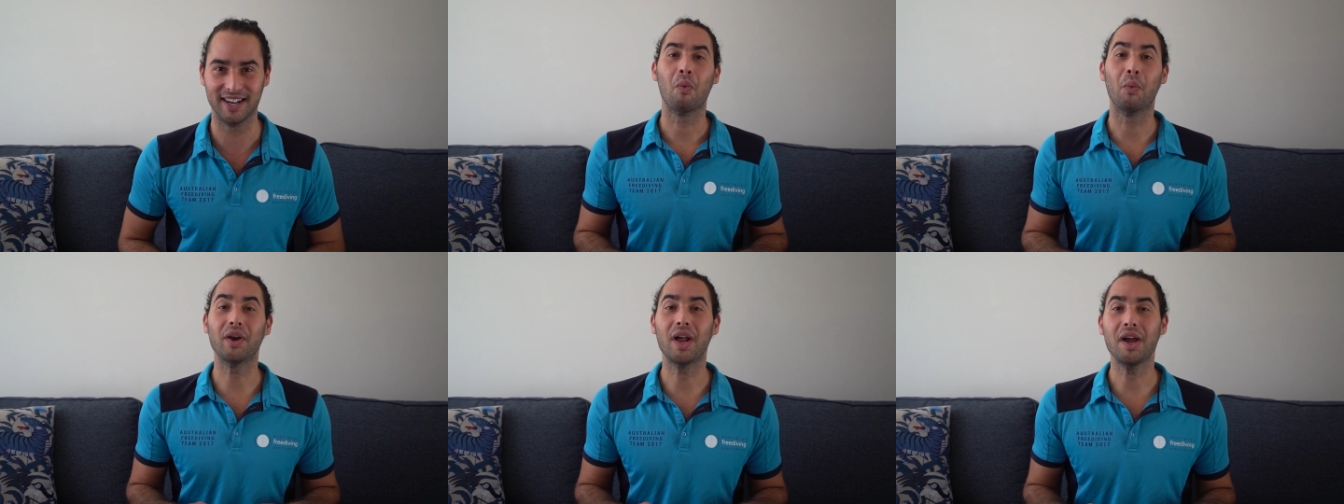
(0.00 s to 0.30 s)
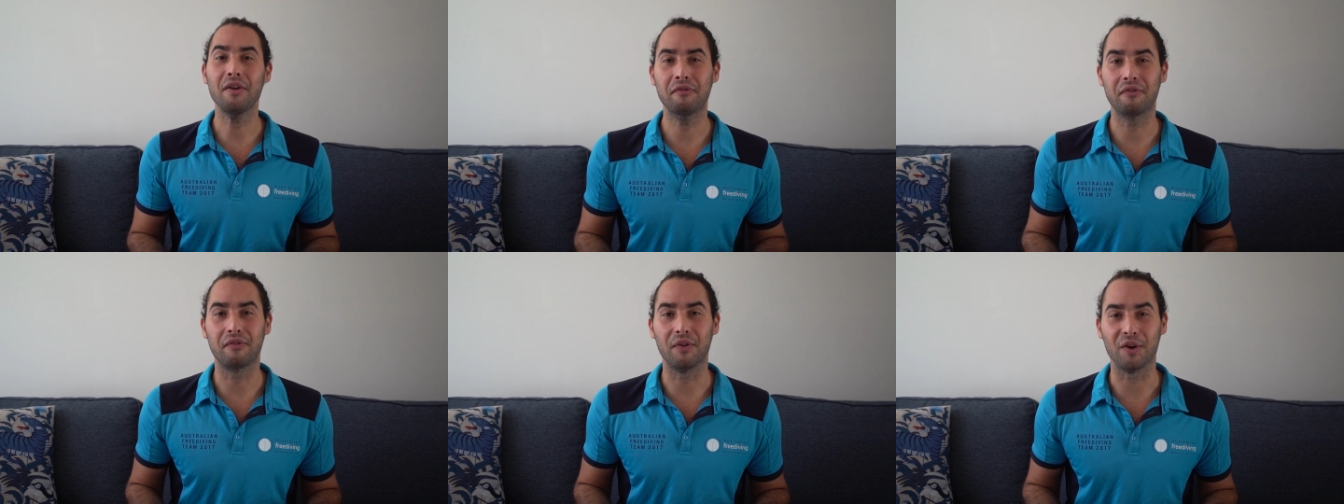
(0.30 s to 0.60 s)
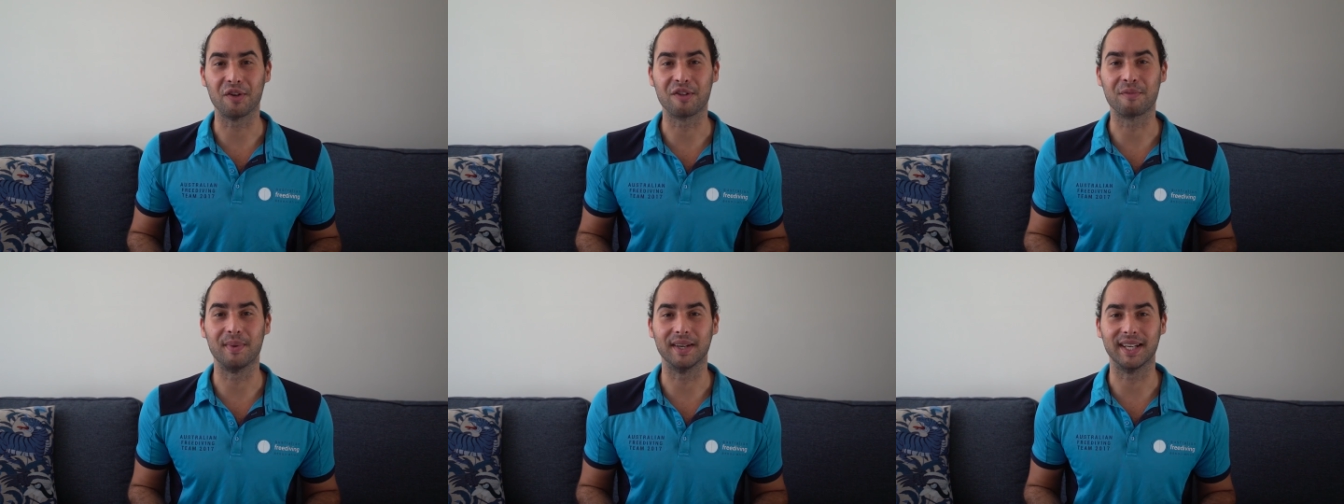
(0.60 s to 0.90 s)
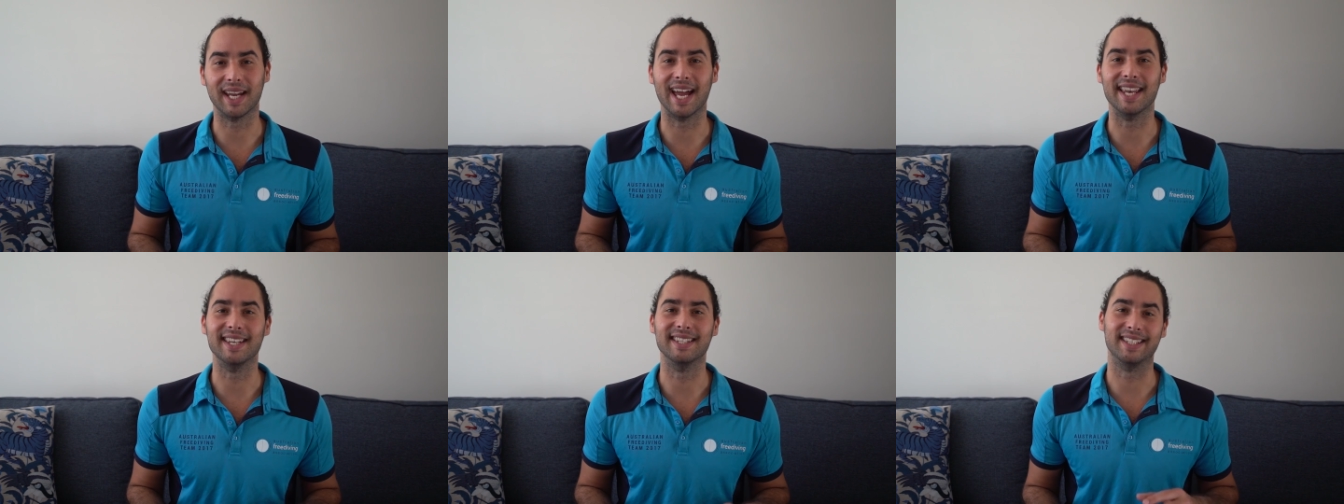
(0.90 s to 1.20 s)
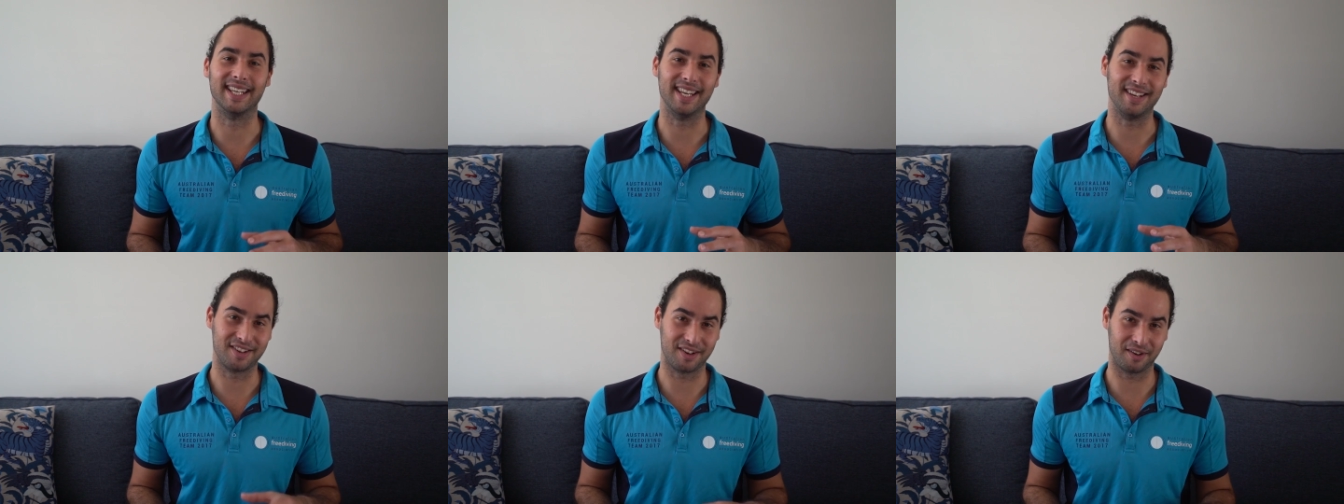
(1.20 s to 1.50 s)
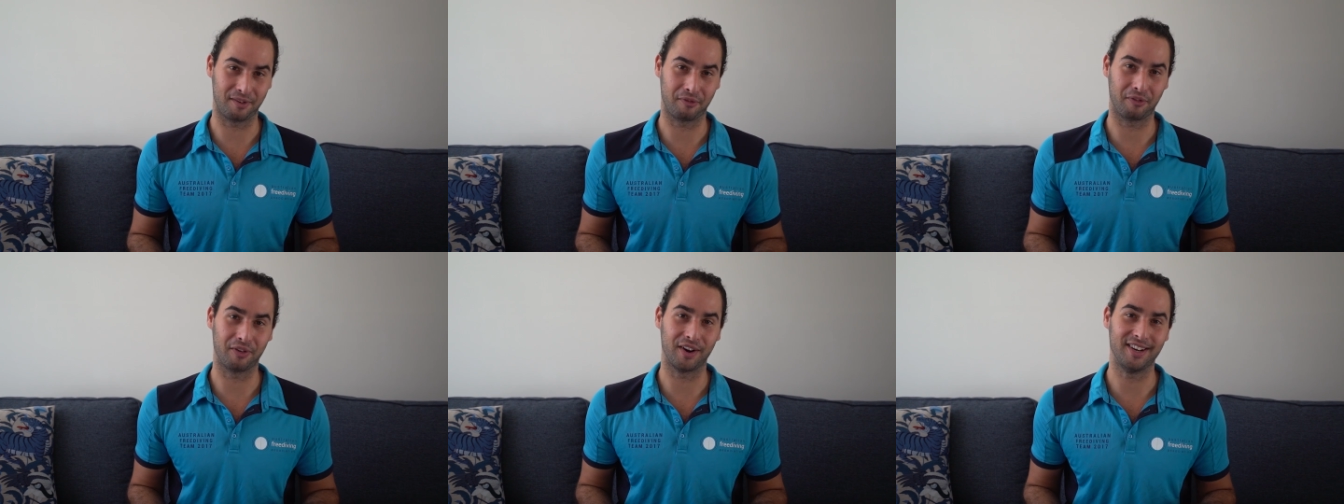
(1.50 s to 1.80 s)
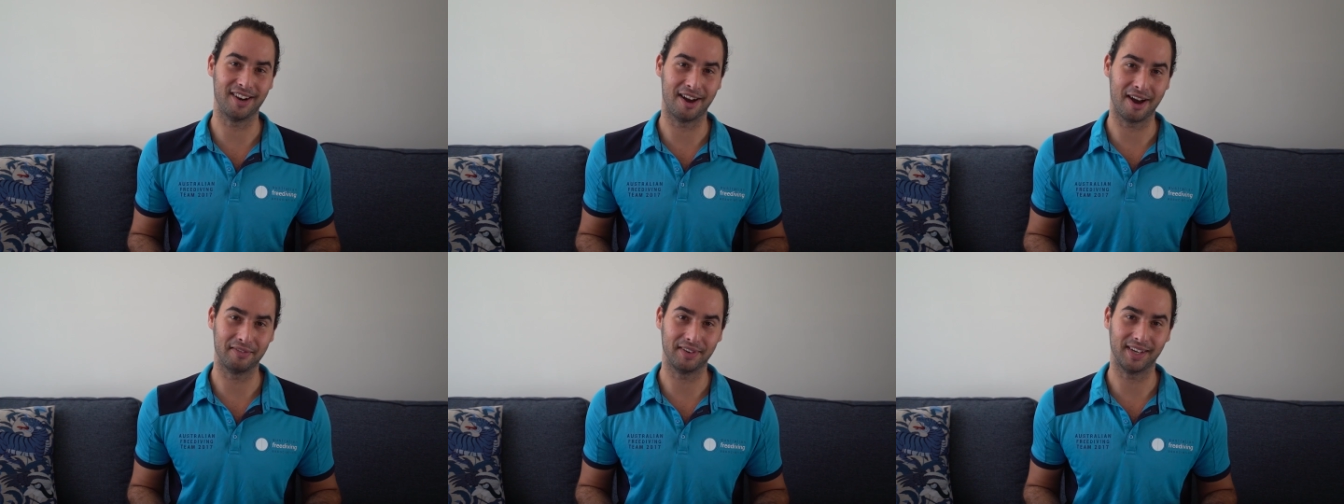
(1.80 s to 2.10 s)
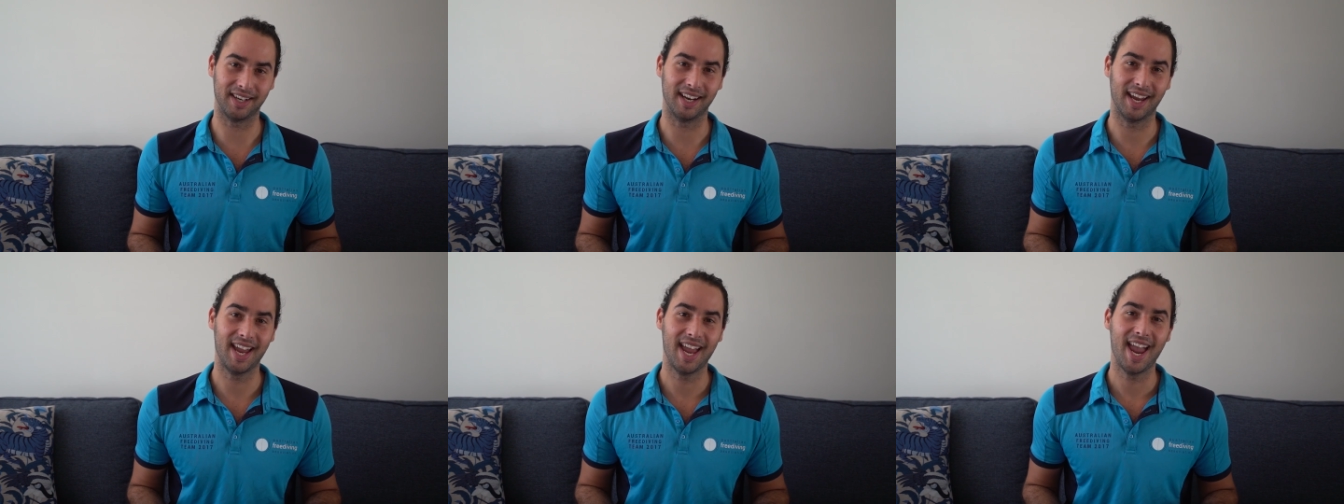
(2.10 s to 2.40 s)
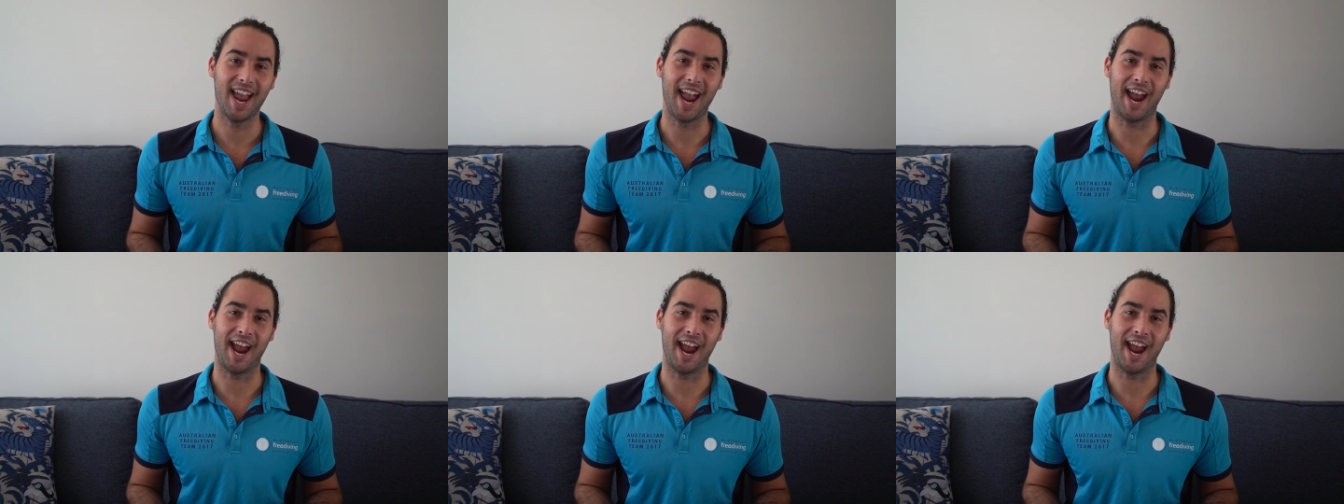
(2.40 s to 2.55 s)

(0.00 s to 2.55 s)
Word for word: When I first began teaching freediving,